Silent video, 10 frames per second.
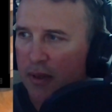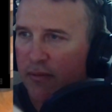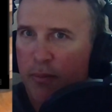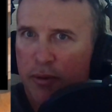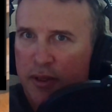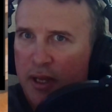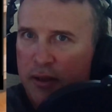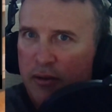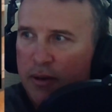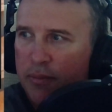I put that in
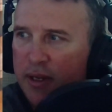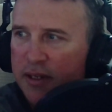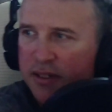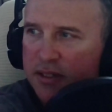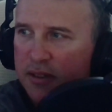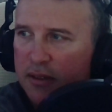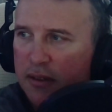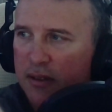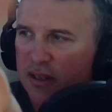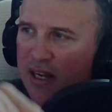the right place?
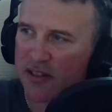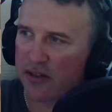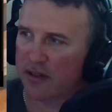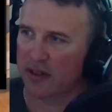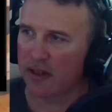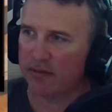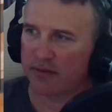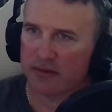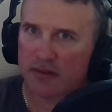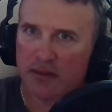That's good enough.
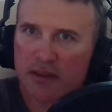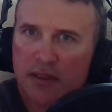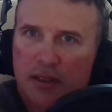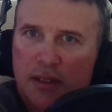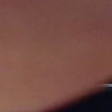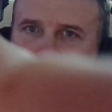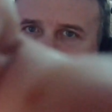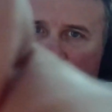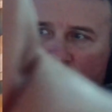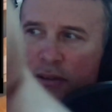
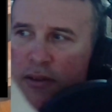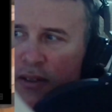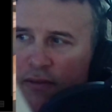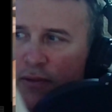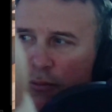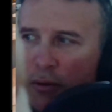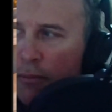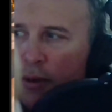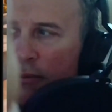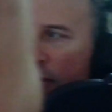It's good enough for what
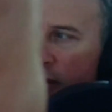we want.